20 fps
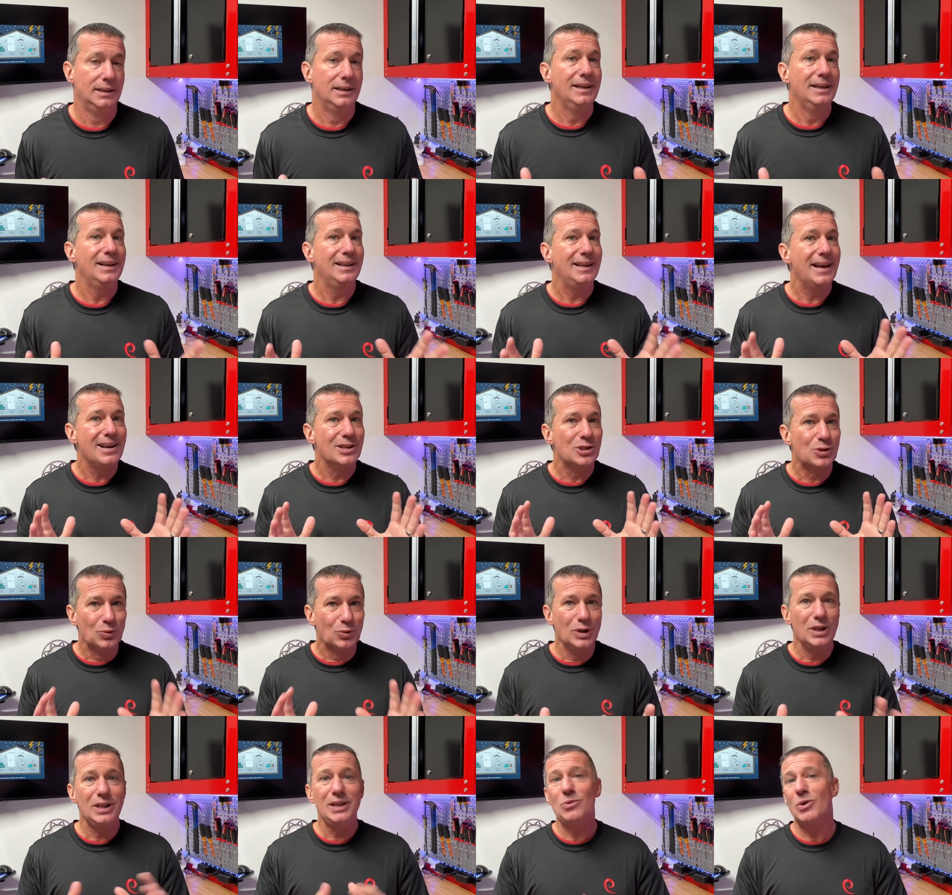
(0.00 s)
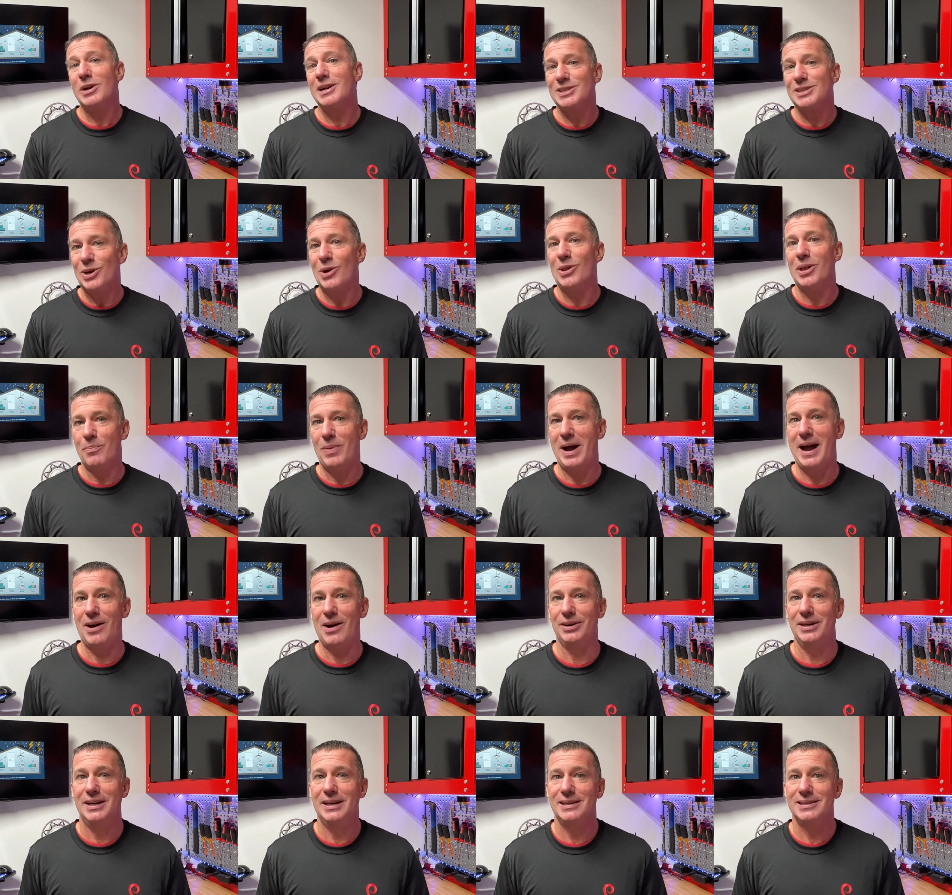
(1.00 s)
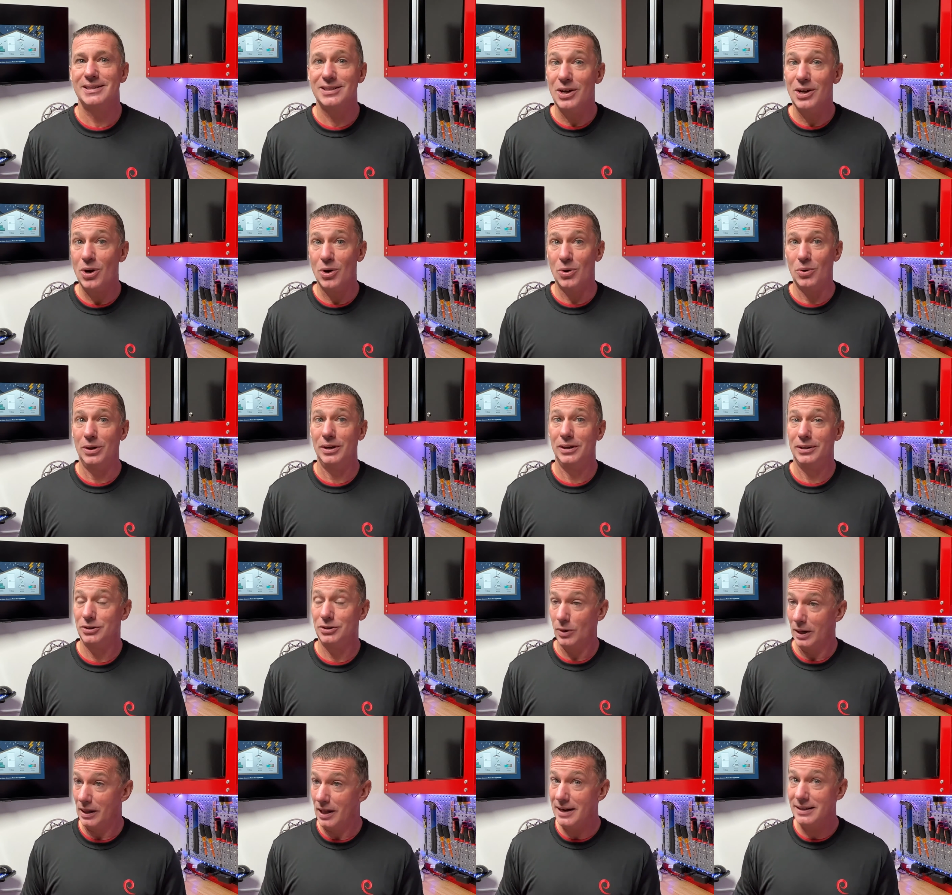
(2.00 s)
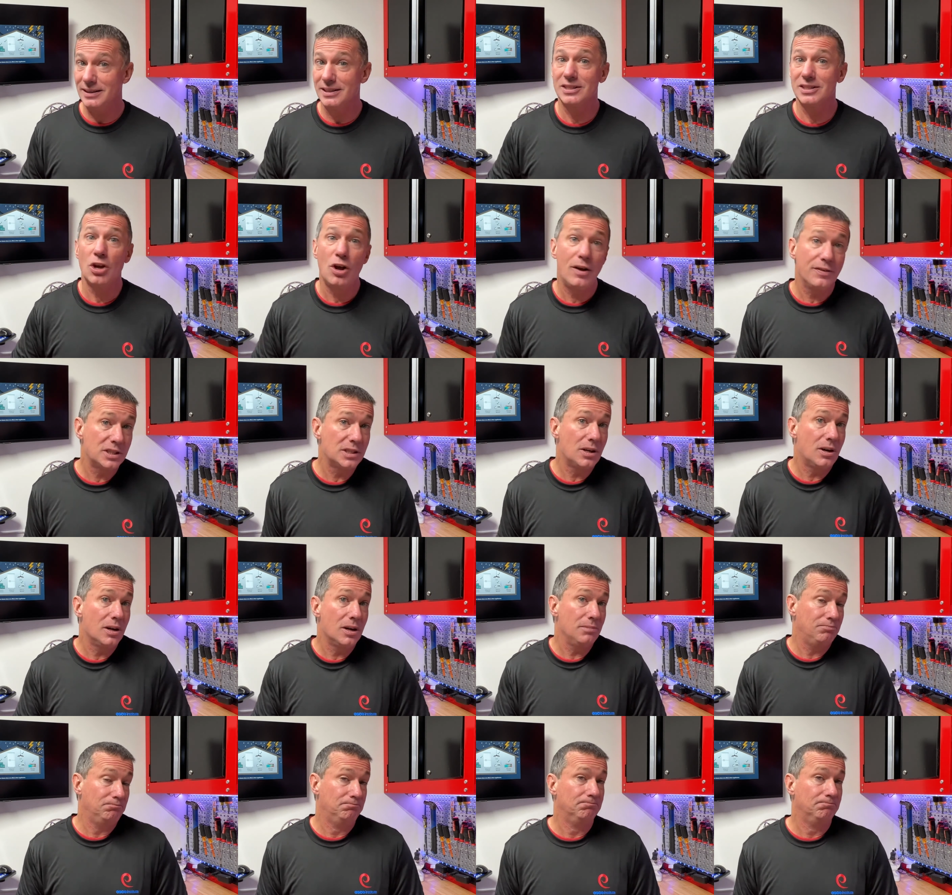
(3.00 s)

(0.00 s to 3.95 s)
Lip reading: And that is really what it's all about. So, do I like the soft start?